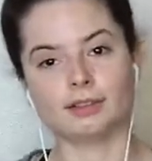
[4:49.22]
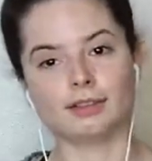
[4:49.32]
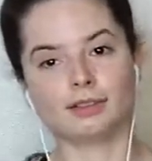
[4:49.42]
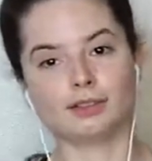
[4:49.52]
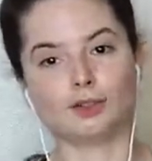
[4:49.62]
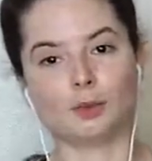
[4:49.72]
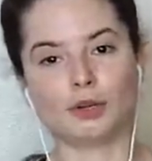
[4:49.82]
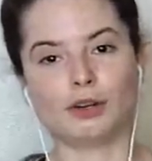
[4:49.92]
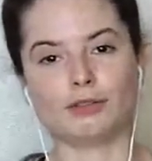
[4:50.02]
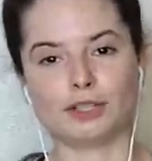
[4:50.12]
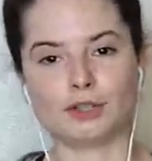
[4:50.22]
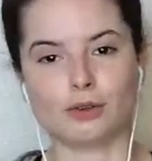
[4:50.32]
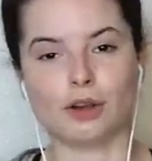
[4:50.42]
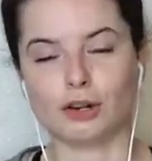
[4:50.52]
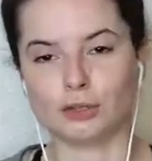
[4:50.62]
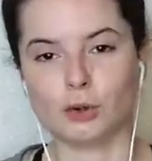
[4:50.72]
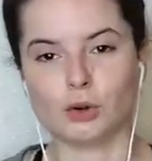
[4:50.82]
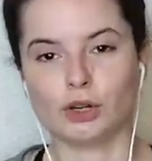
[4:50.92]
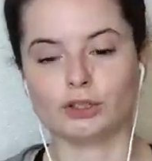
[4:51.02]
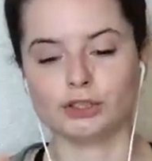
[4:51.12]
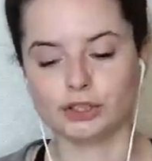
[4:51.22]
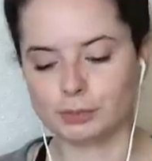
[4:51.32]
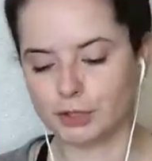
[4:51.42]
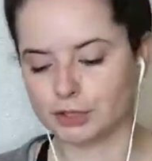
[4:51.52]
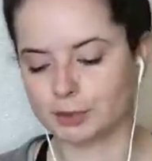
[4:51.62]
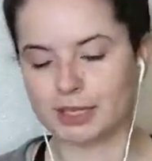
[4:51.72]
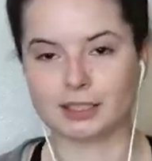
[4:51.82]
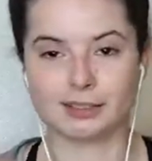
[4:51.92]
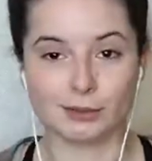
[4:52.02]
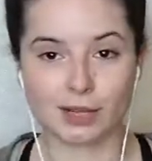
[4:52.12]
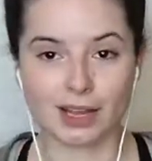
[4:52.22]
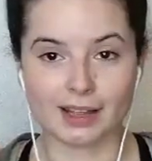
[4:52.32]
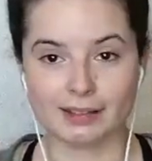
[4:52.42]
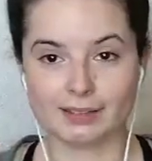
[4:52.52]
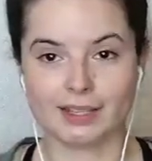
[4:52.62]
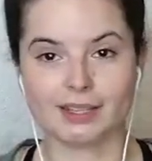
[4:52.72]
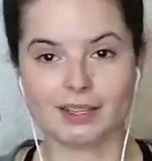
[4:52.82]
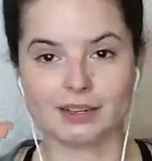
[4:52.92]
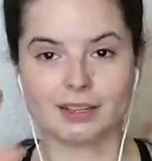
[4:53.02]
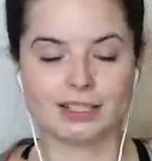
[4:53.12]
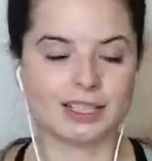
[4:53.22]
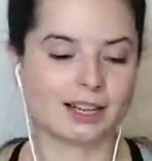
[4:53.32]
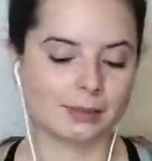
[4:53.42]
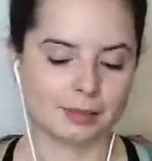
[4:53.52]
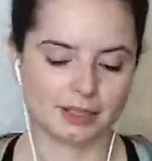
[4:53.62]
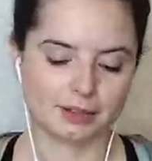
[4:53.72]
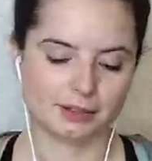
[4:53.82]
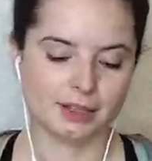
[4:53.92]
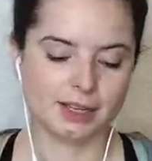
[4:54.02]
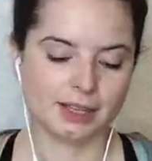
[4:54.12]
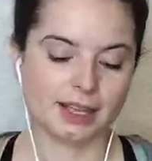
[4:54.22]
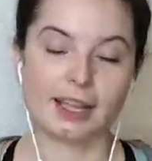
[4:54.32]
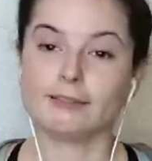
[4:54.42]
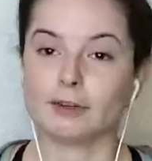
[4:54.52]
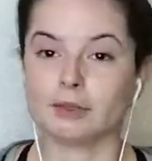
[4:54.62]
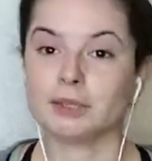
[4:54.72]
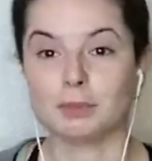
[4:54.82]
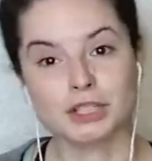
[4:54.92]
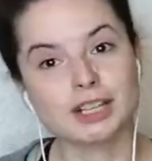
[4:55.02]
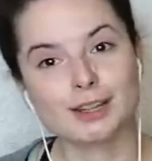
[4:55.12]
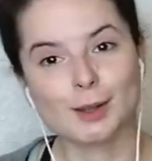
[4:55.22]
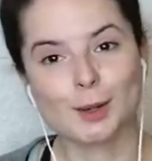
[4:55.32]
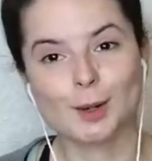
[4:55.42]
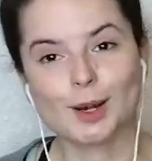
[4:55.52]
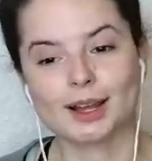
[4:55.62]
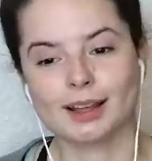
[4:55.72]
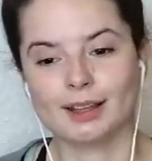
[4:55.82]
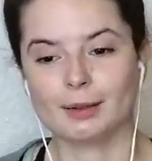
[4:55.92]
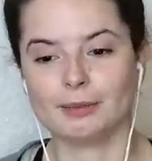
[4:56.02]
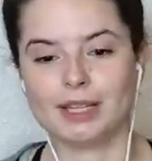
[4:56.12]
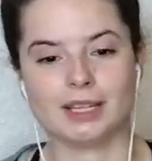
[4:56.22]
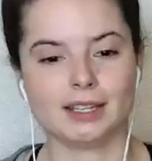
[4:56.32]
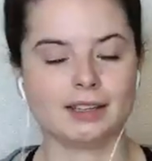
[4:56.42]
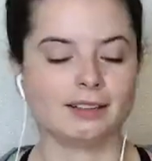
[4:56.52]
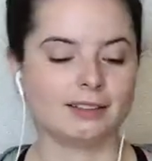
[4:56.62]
super official hardcore streamers because I do not have the gear, the setup, the headphones in particular, the